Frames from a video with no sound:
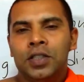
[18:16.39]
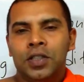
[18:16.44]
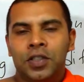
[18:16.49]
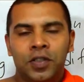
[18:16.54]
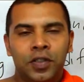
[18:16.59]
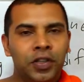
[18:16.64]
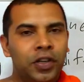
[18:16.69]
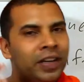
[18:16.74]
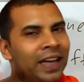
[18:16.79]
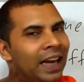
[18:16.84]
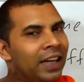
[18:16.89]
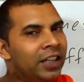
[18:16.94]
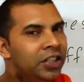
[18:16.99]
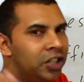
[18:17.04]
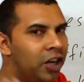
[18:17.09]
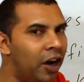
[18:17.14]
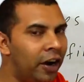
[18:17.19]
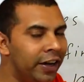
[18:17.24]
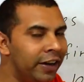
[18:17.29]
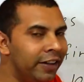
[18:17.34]
So you
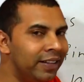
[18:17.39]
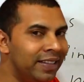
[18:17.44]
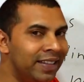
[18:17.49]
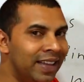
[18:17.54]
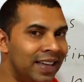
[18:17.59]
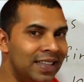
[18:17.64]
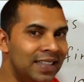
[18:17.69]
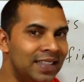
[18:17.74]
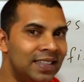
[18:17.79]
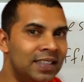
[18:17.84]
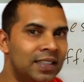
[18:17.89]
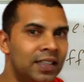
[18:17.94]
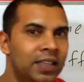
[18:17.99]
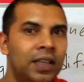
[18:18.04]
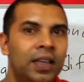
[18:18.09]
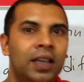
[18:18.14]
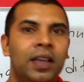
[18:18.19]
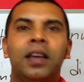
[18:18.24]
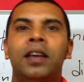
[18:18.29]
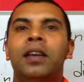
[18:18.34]
can join with us.
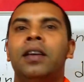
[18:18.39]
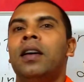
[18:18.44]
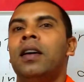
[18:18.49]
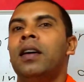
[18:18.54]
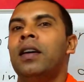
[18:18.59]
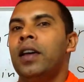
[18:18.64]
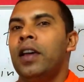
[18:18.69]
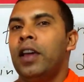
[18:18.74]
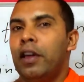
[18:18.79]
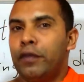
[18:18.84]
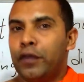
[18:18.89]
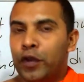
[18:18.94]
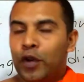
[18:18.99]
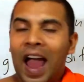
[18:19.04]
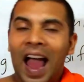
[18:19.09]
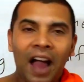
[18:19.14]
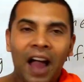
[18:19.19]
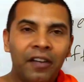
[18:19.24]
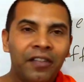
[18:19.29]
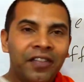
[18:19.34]
If you
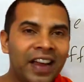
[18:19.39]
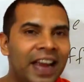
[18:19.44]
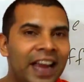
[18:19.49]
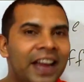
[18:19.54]
have